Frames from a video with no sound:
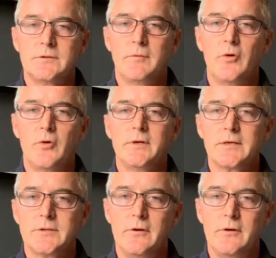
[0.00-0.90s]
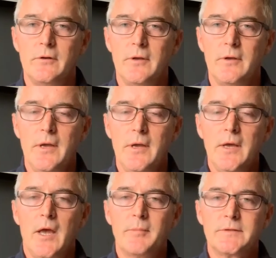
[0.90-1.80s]
We brought in external
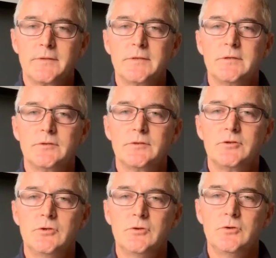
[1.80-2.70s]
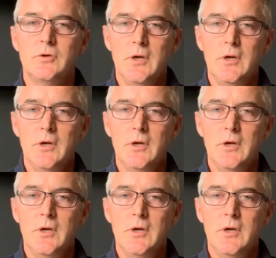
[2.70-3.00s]
assistance to